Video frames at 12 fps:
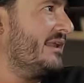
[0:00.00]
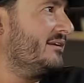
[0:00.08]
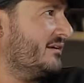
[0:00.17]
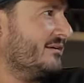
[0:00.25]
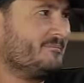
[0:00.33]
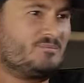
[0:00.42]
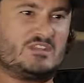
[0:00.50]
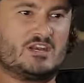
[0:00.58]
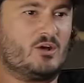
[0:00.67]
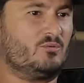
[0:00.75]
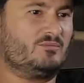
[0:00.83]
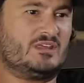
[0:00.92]
that,
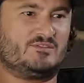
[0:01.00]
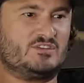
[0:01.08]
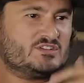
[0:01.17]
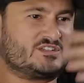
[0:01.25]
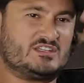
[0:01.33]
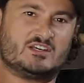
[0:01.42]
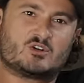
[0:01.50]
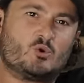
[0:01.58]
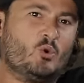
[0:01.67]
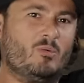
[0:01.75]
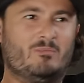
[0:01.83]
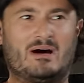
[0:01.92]
you know, if you see a
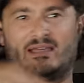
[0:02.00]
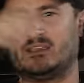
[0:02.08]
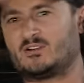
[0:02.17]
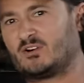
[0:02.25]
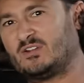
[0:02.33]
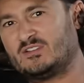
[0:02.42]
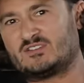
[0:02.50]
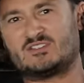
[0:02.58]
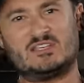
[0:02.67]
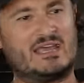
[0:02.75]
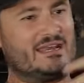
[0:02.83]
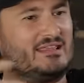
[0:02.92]
cool bike or you
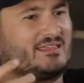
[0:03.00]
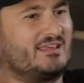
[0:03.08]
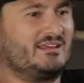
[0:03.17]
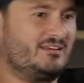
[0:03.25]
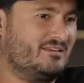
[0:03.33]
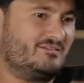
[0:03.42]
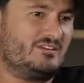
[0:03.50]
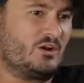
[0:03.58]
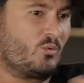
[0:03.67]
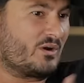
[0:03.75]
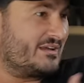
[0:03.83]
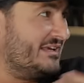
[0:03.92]
see anything,
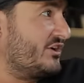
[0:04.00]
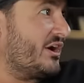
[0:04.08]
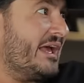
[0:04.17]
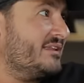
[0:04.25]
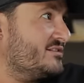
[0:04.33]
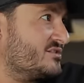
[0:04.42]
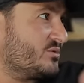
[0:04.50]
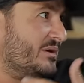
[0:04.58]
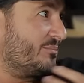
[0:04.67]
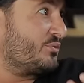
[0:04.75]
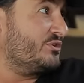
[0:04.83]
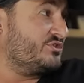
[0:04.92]
you know, we're gearheads, so
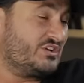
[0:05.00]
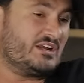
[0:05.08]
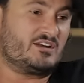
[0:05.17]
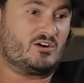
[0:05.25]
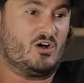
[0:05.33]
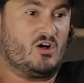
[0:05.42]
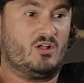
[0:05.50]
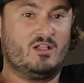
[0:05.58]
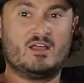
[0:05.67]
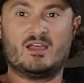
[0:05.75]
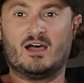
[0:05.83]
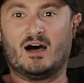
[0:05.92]
we appreciate it
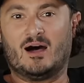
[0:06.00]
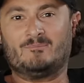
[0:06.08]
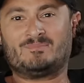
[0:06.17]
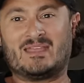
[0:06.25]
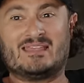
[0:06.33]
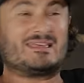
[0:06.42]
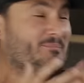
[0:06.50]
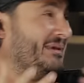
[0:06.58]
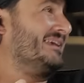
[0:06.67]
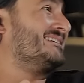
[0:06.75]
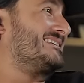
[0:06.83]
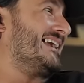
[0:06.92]
all. That
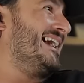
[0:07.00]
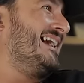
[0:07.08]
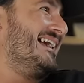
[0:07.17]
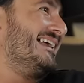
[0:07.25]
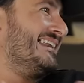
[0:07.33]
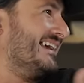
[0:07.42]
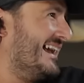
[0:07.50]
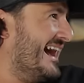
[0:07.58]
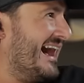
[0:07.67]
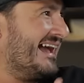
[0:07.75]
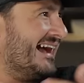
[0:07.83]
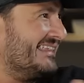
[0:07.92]
being said,
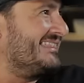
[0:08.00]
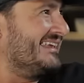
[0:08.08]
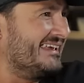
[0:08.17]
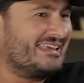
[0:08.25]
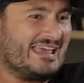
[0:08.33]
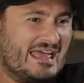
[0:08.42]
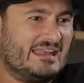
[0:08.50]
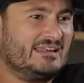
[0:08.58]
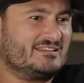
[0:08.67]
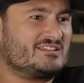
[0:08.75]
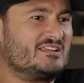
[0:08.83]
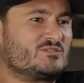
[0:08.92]
I think,
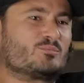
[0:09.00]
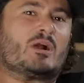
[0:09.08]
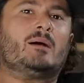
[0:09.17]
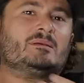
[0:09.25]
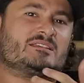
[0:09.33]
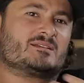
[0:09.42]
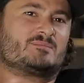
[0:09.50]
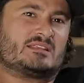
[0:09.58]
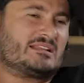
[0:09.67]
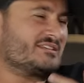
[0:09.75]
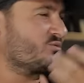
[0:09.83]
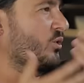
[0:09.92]
again, it's probably
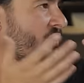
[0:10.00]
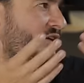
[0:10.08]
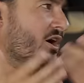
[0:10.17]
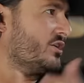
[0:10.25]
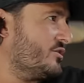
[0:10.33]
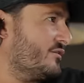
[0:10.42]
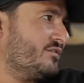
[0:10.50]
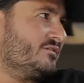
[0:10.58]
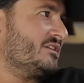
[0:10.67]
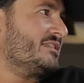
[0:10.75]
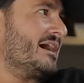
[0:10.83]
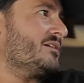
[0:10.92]
something that's worth
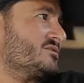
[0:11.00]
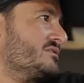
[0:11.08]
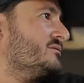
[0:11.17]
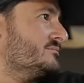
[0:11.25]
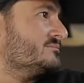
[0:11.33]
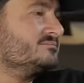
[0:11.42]
$150,000.